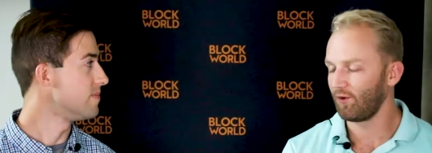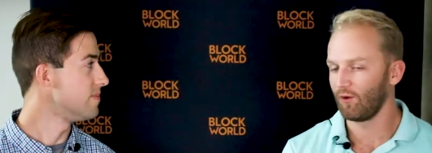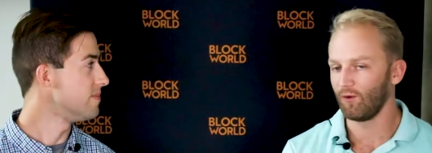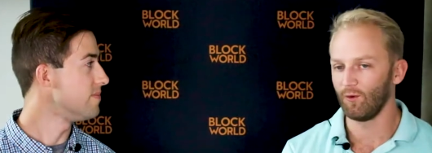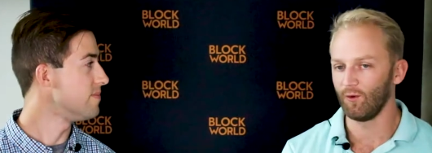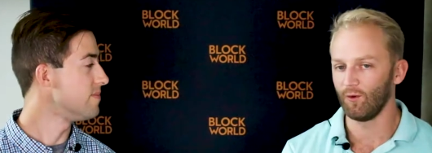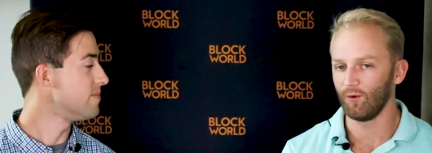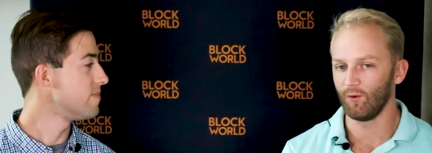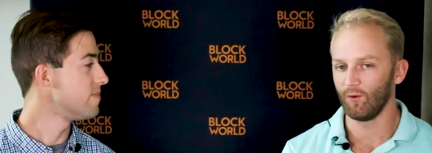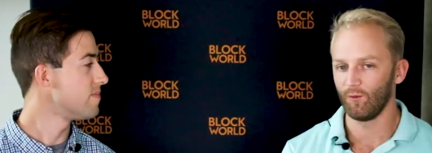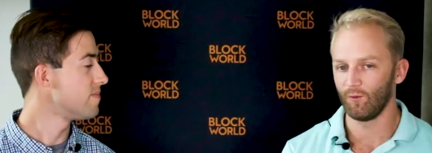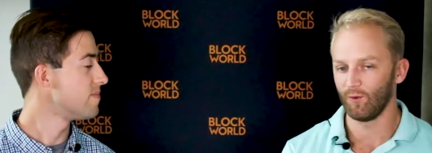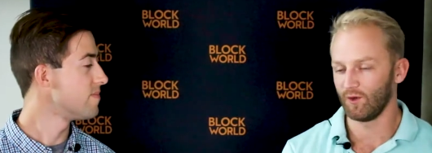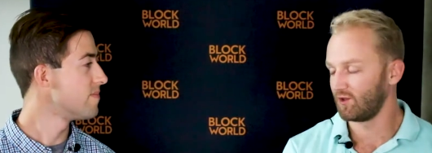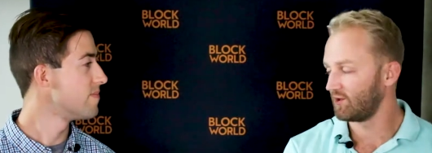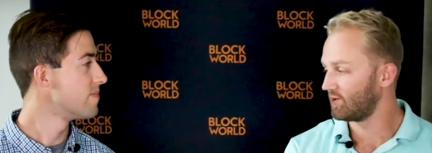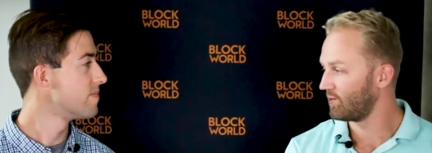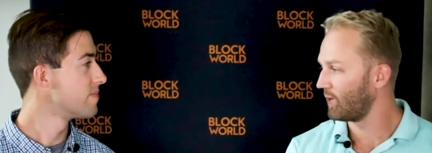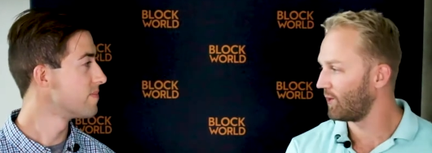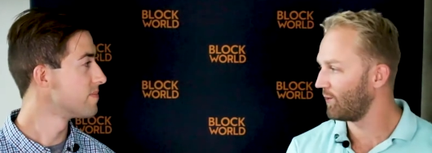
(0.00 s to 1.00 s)
Speaker 1: to
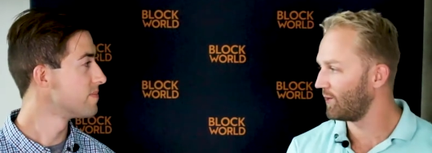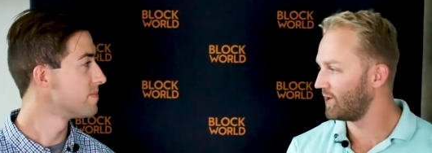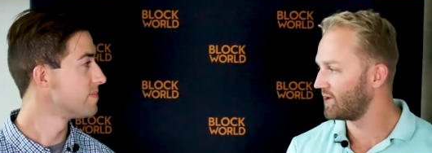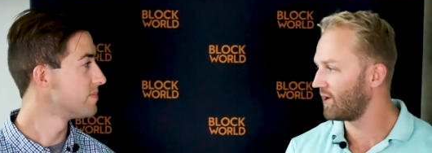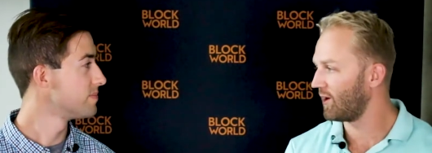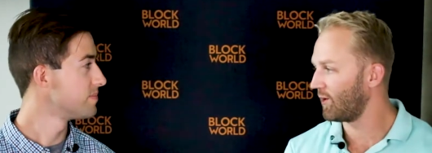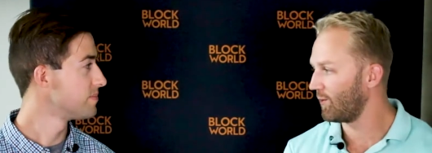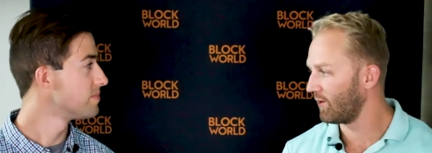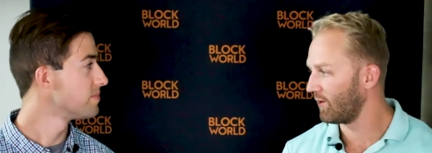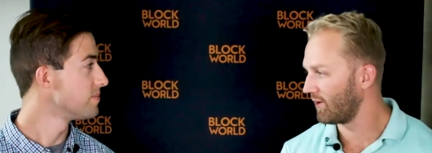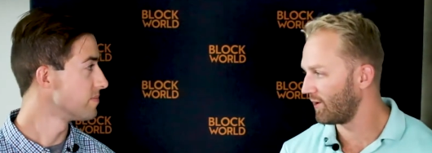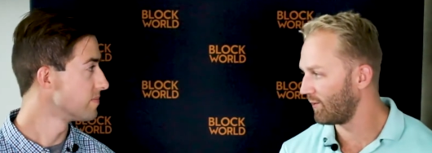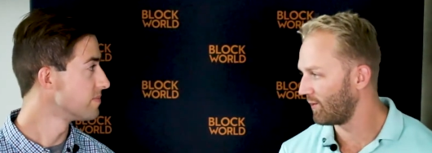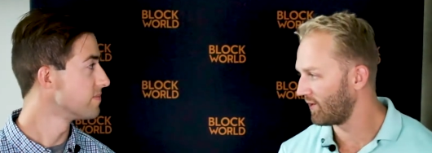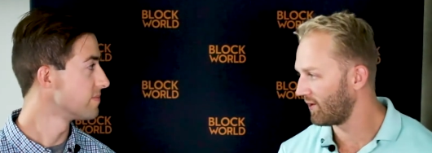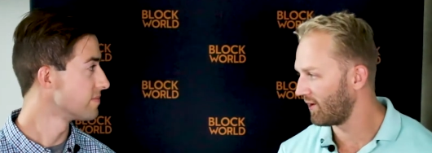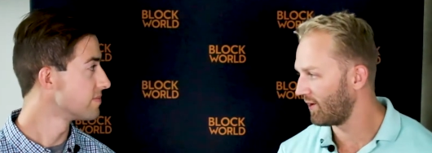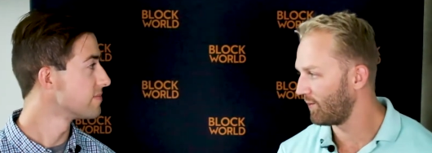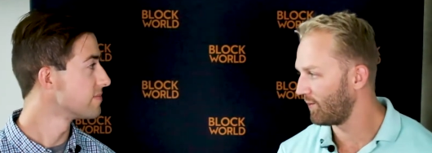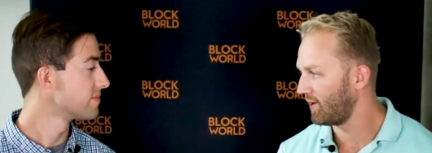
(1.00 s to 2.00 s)
which is where we start
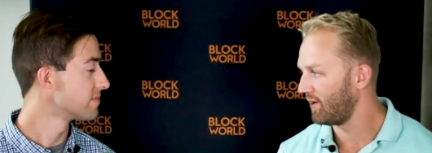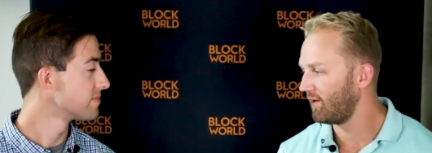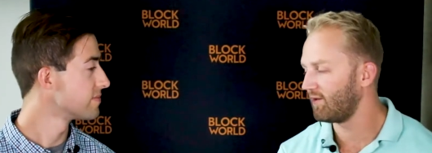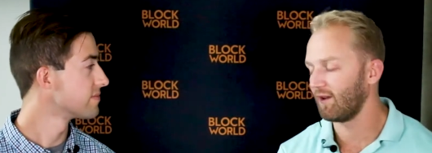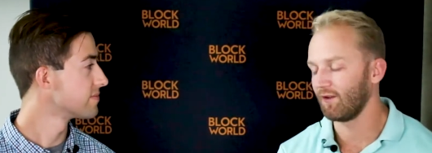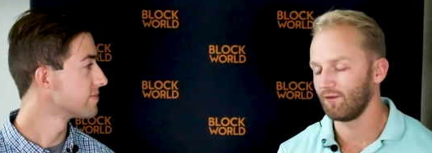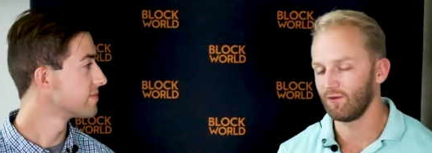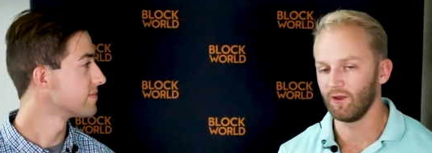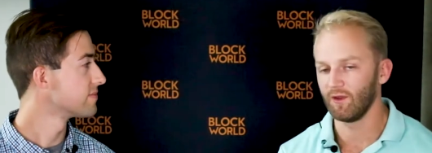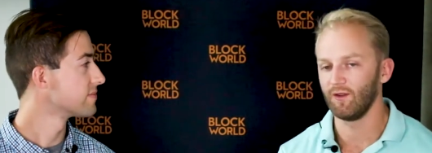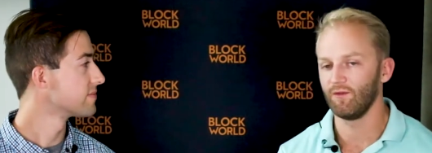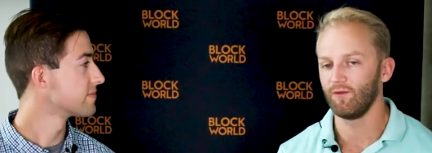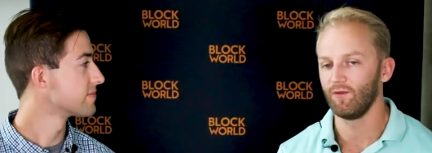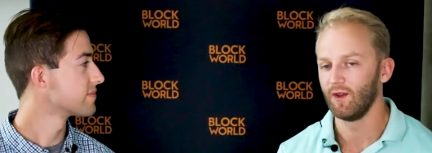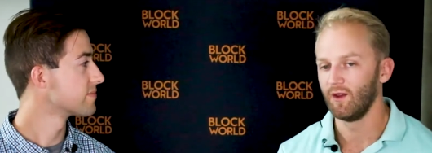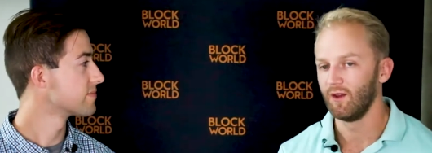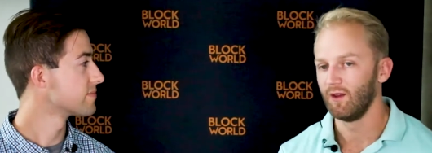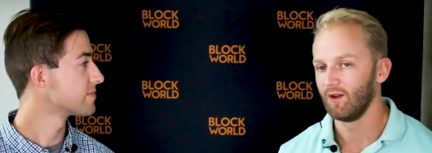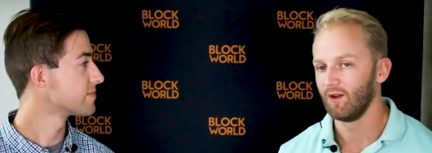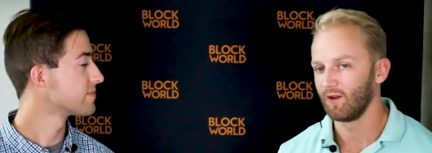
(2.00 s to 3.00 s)
working with companies after
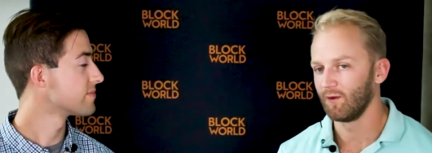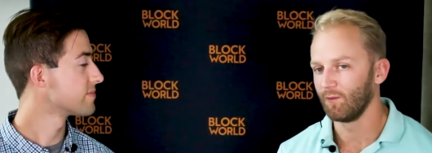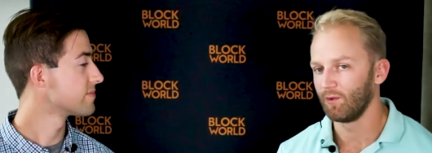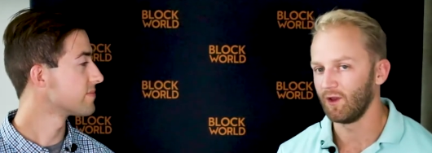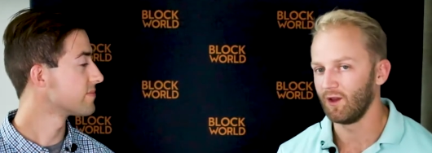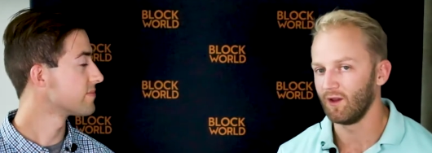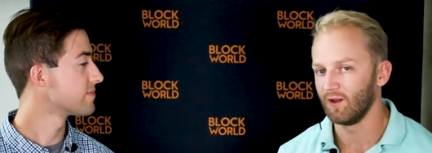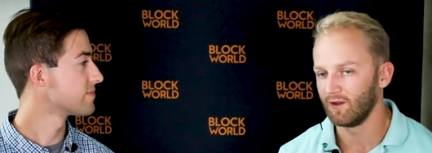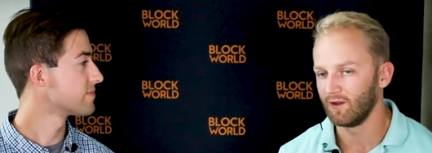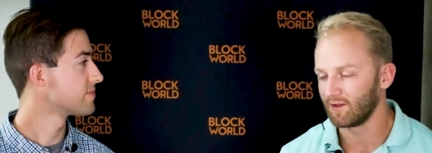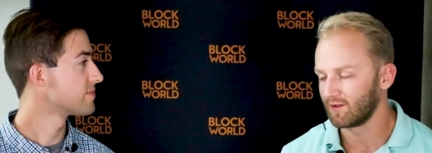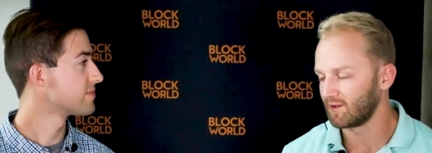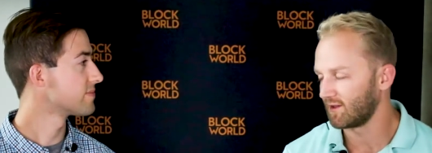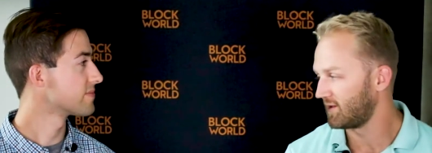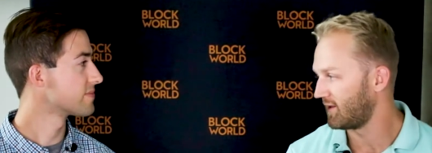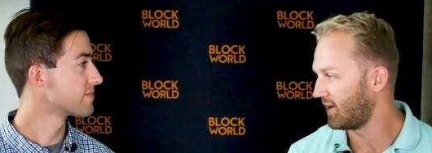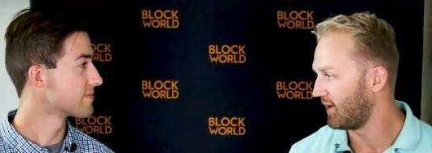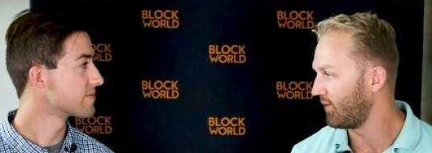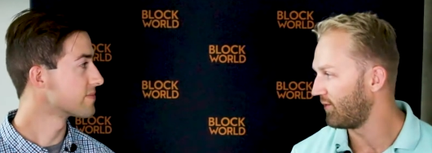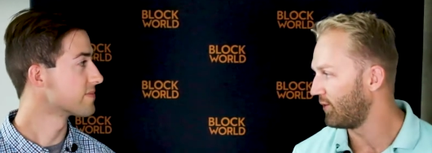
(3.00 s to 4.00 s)
they've completed their
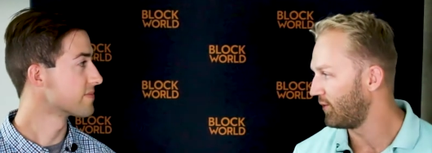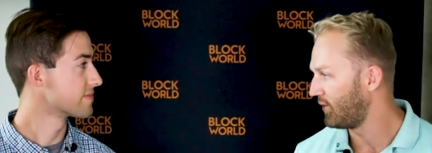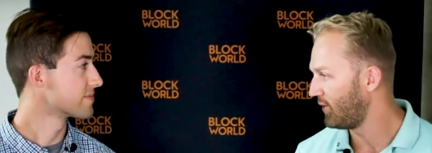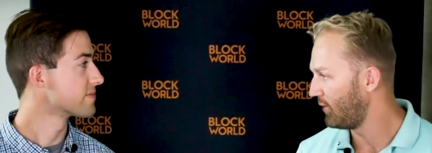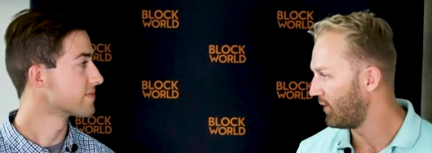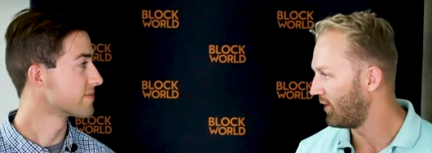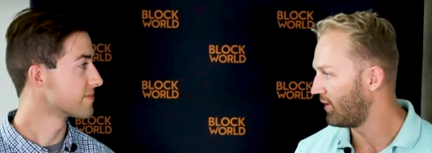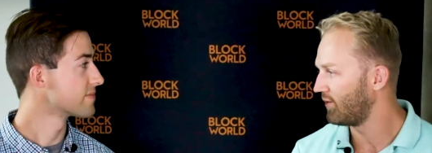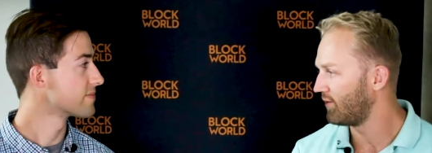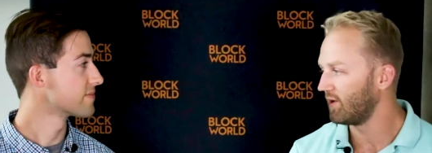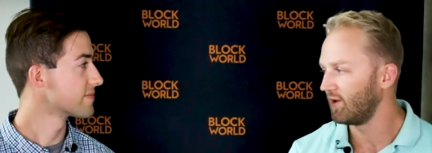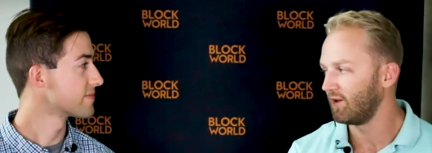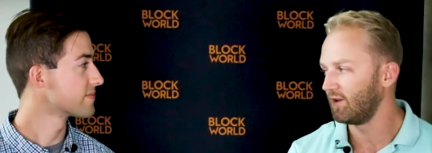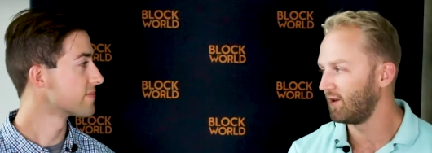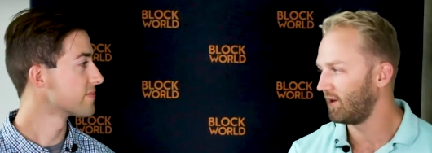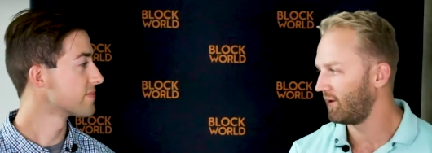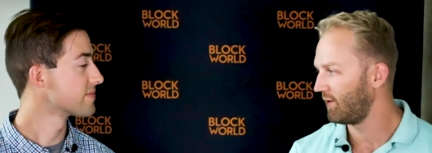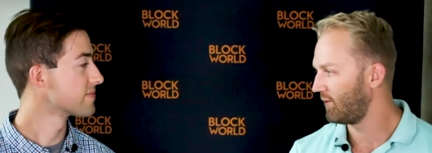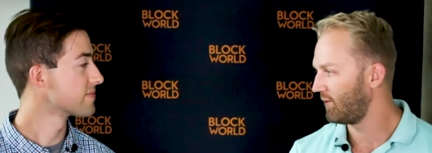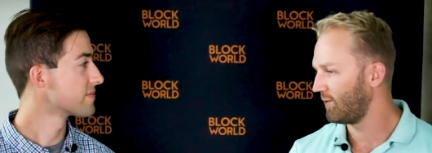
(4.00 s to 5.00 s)
successful
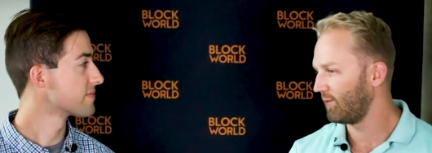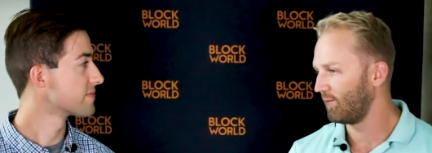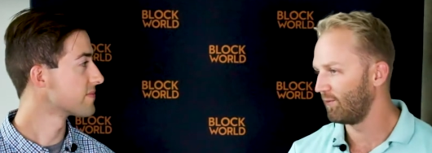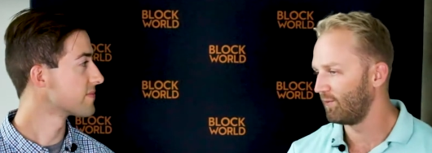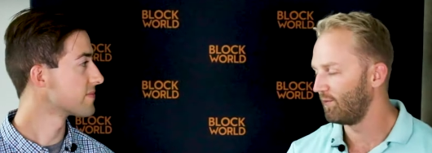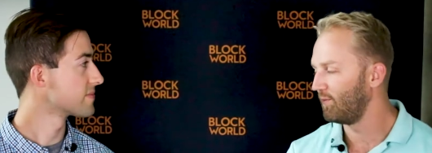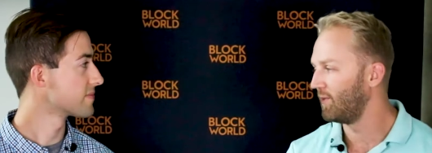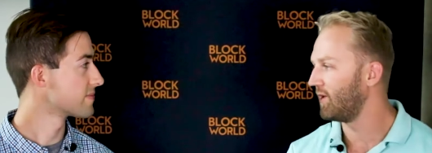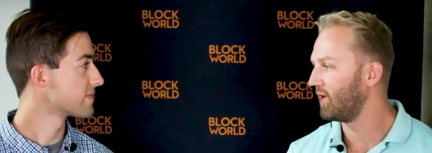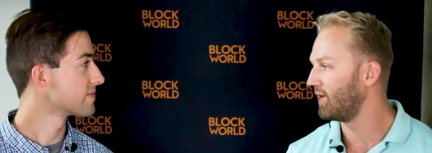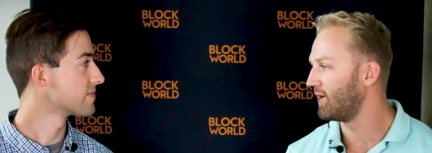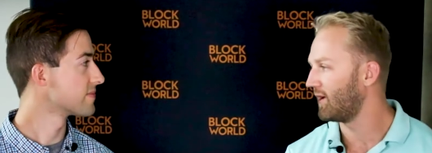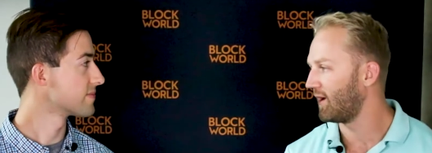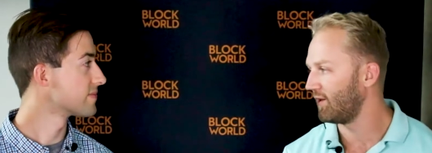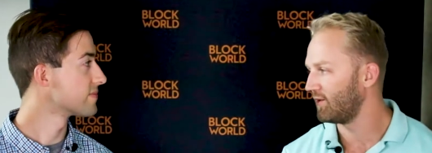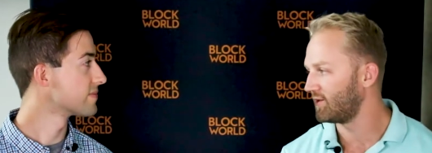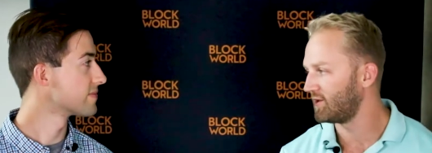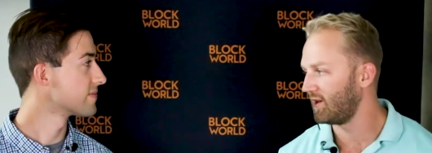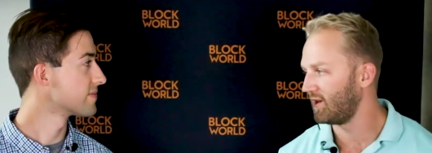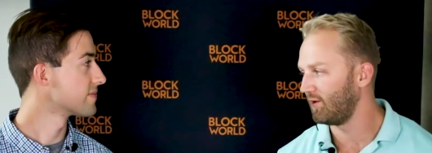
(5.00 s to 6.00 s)
200 to million
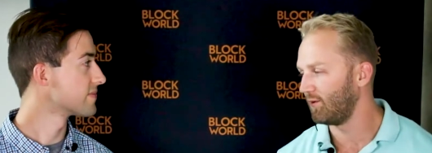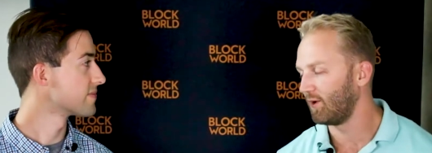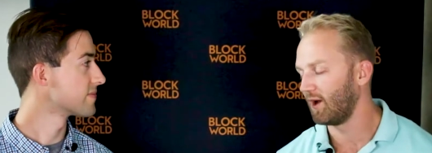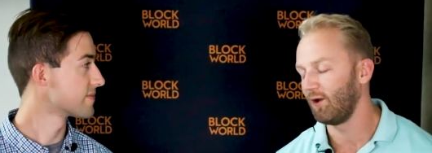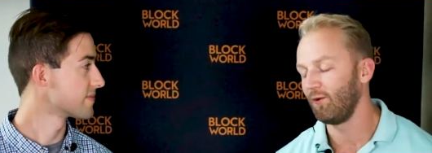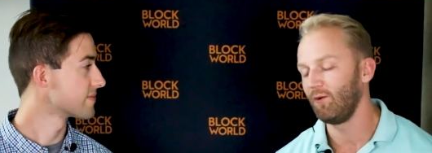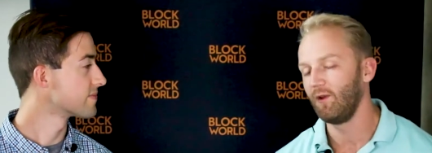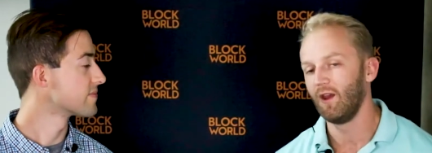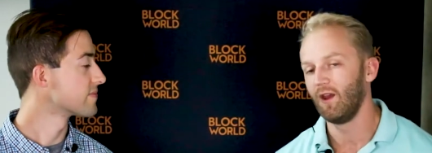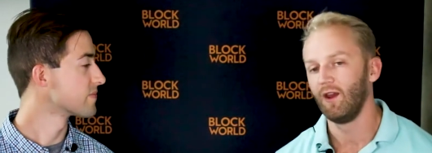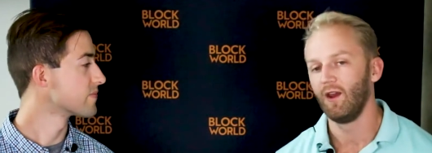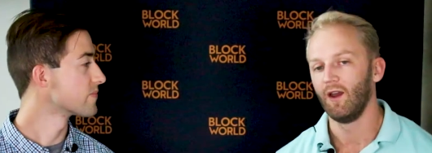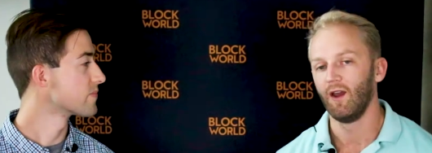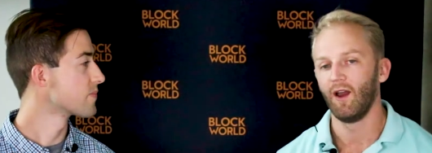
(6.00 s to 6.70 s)
dollar seed round,